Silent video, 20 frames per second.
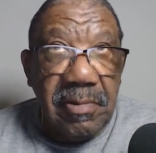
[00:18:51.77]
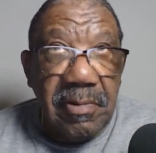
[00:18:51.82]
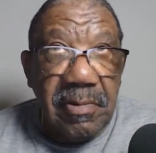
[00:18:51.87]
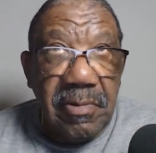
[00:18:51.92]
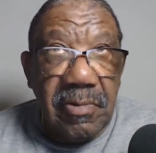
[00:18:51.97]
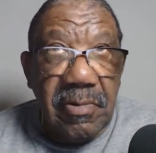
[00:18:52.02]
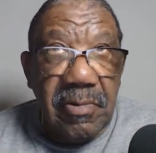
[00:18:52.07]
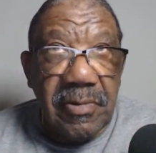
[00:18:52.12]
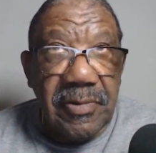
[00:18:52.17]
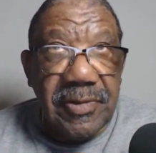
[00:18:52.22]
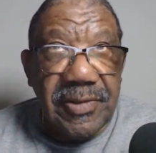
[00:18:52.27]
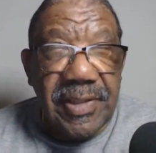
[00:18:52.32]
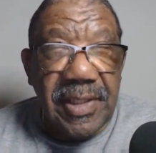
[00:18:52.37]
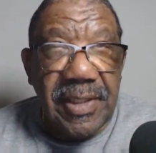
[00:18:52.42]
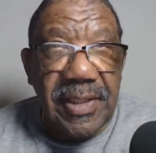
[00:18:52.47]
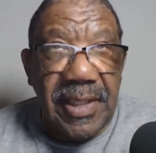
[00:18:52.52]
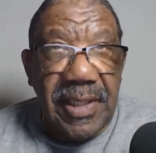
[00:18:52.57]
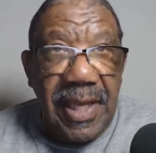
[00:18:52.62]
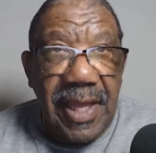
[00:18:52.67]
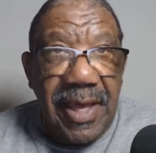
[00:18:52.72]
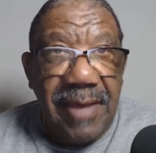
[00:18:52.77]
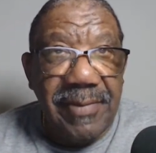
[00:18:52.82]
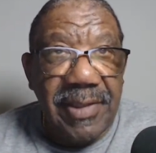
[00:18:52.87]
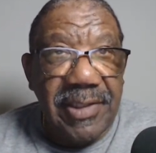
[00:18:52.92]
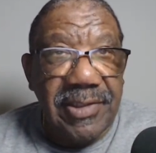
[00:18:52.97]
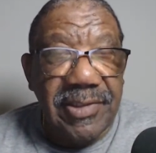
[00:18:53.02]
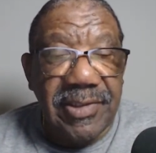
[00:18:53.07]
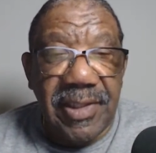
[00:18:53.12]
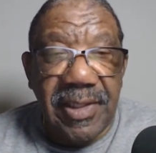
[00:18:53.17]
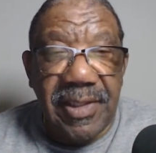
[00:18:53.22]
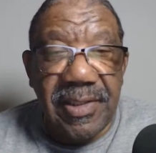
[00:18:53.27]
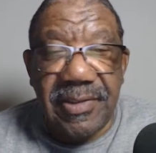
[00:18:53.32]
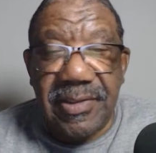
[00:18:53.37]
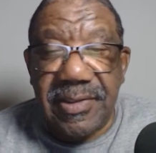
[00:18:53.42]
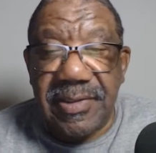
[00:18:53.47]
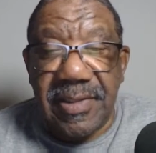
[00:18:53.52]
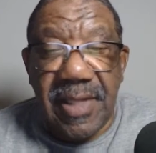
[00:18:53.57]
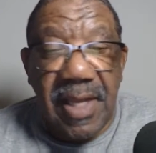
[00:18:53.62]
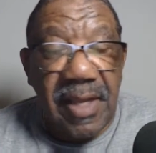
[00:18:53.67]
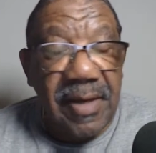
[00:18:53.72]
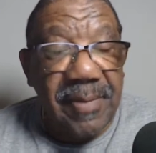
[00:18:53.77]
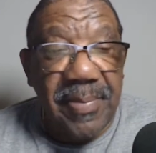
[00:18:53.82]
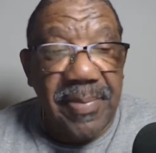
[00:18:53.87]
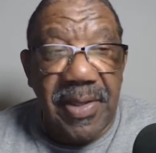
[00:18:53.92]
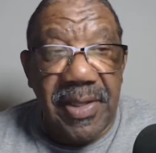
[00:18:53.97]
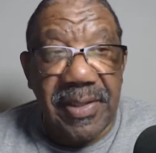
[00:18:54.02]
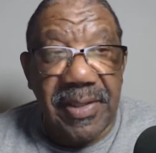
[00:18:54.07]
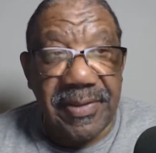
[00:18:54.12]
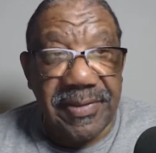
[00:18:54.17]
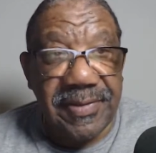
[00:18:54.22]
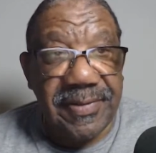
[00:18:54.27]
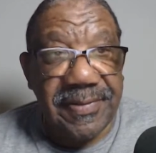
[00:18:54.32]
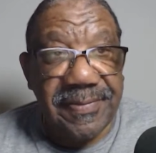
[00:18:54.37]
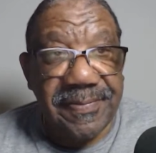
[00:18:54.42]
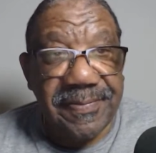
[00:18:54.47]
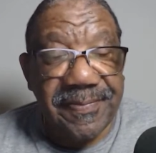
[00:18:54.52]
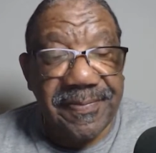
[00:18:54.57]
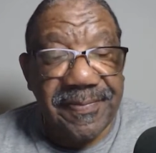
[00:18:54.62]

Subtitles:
who say climate change is not upon us.